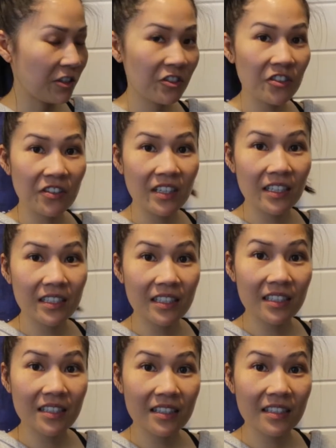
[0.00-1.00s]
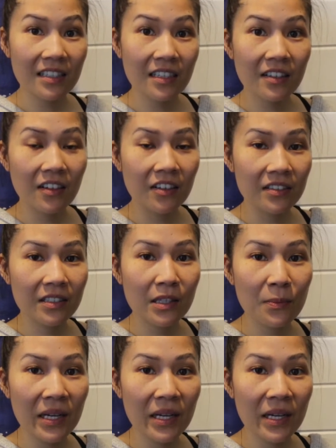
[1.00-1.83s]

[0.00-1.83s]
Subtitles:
make sure that it doesn't stick onto the